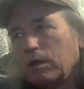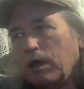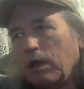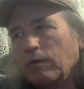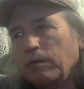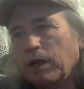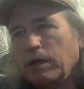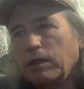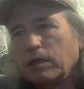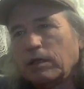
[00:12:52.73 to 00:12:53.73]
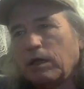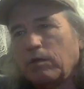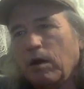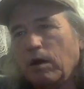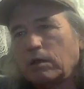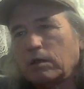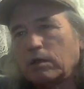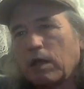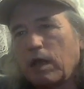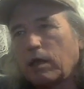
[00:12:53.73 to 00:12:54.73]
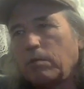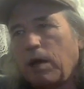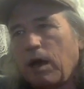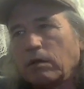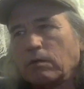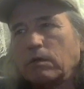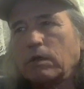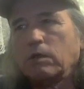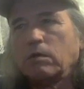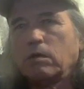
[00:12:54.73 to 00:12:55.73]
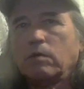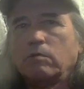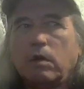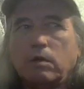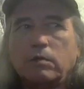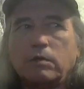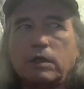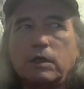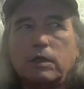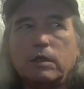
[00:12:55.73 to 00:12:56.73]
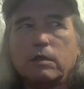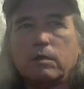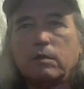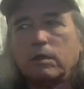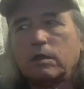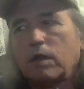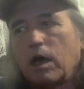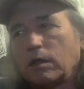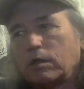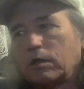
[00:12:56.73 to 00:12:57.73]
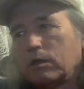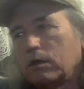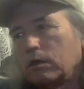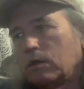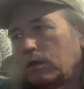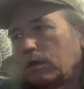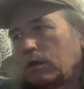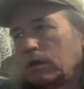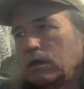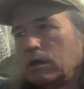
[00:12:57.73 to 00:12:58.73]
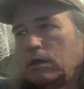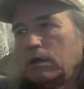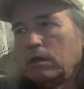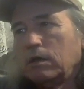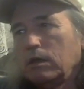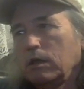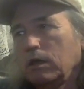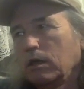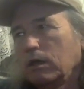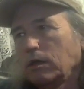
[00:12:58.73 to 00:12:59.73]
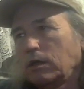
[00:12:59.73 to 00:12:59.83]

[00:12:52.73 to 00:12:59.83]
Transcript: everybody that they watch is like a Mallory or a Rosie or a Tasha or a, it's a